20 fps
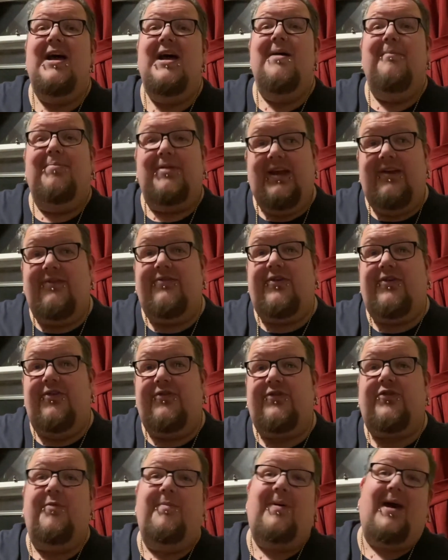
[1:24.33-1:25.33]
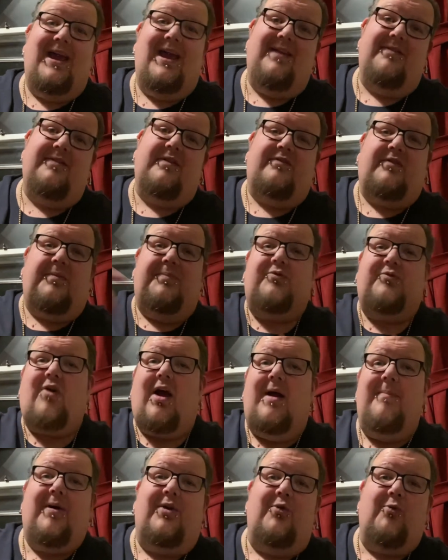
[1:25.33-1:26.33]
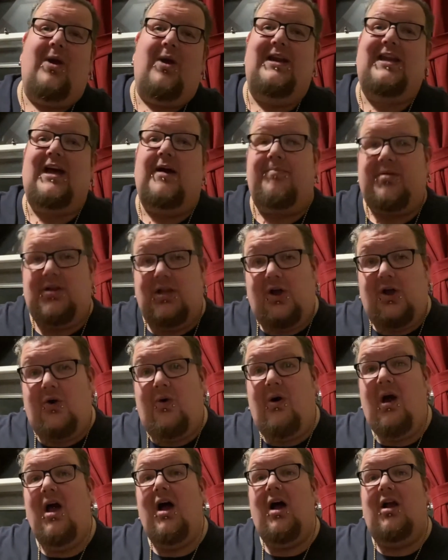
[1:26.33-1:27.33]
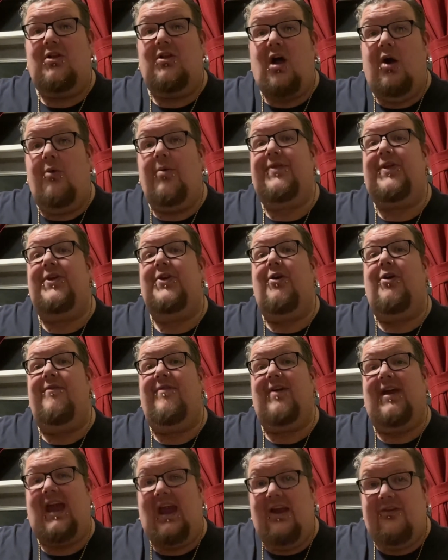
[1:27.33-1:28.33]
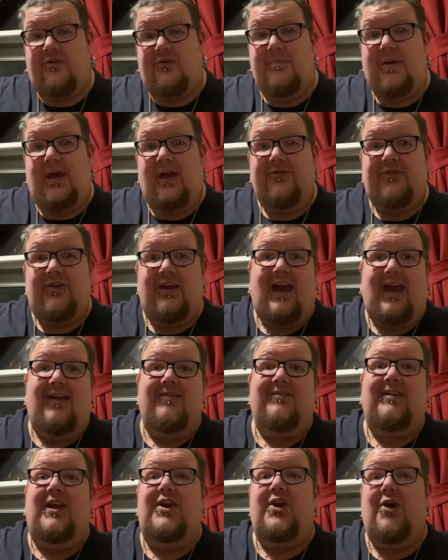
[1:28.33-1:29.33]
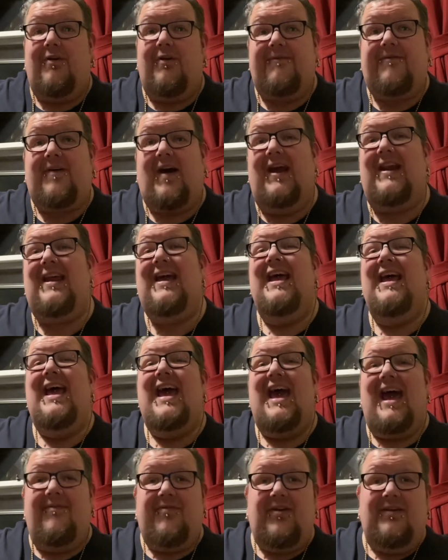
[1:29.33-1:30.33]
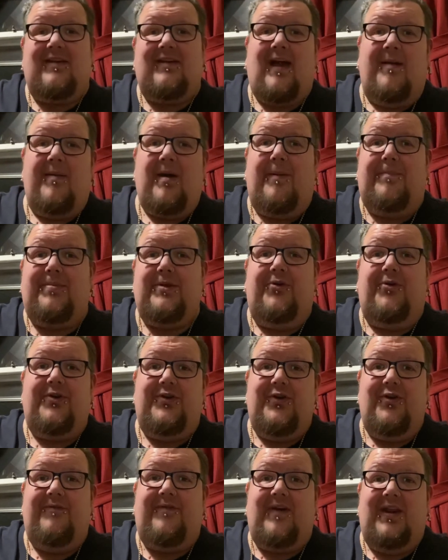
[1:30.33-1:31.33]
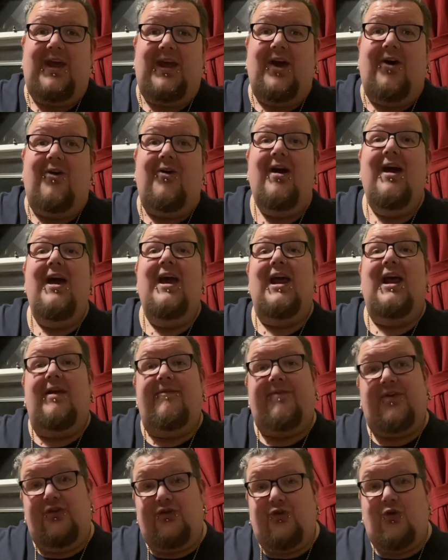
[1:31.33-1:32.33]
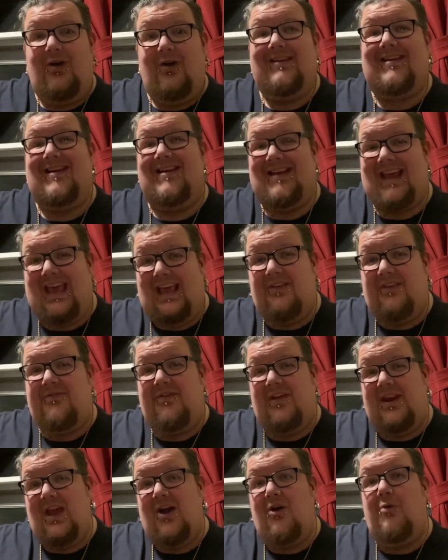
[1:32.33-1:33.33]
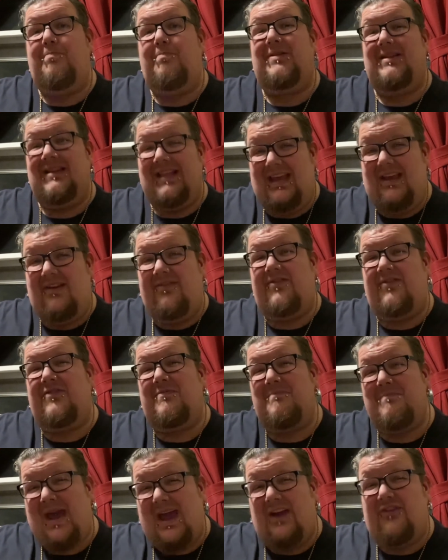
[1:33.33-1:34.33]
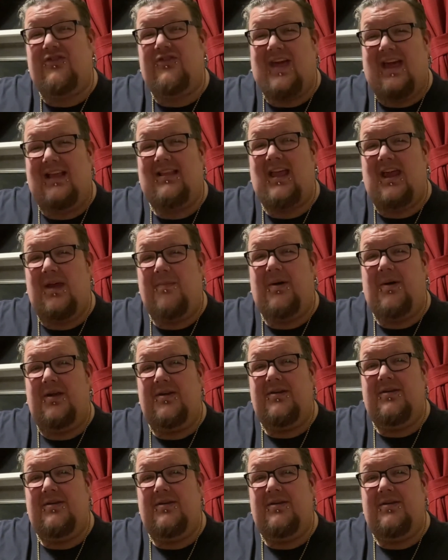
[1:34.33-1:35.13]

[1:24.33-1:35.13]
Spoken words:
please do so by hitting the subscribe button right down below, along with the notification bell, so you guys get notified every time I upload a new video. And if you enjoyed today's video, please smash that like button.